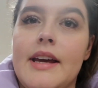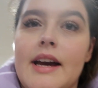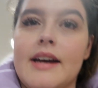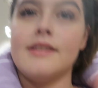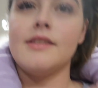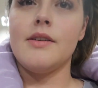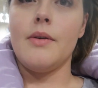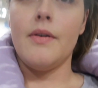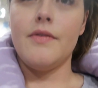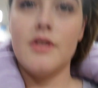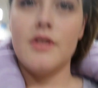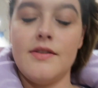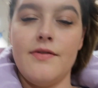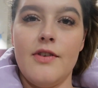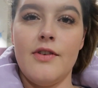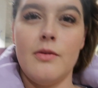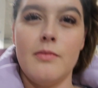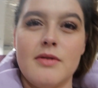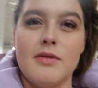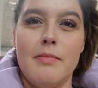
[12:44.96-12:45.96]
Yeah, so I've just
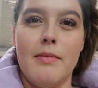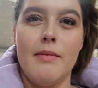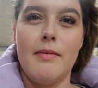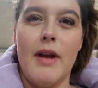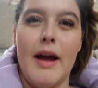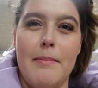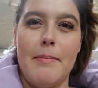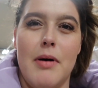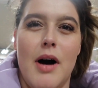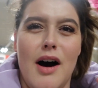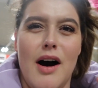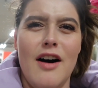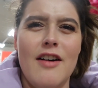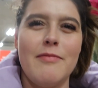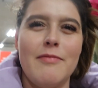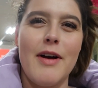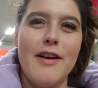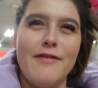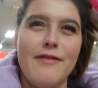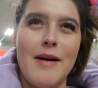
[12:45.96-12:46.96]
filmed like part
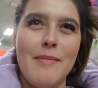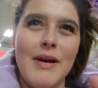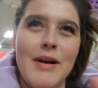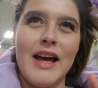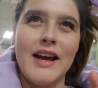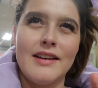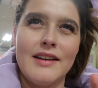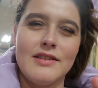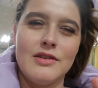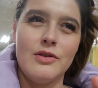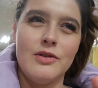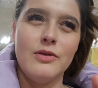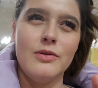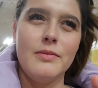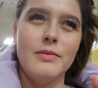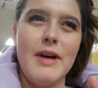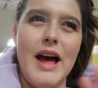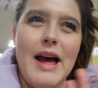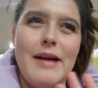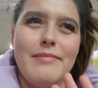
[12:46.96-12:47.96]
of my Fabletics
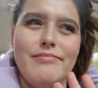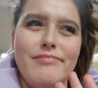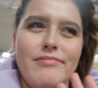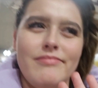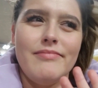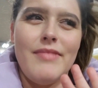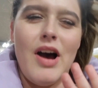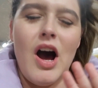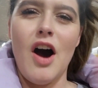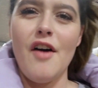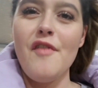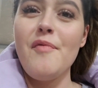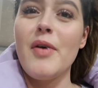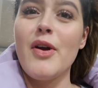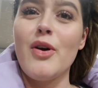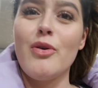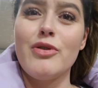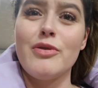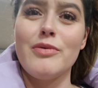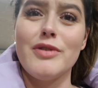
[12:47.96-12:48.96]
haul. Um, half
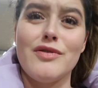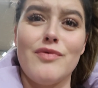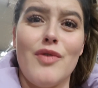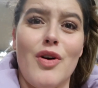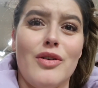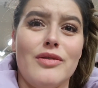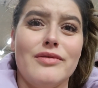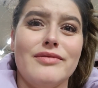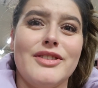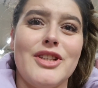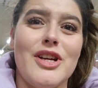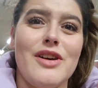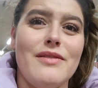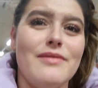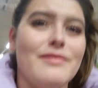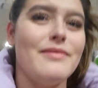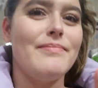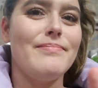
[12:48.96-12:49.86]
my order was wrong, so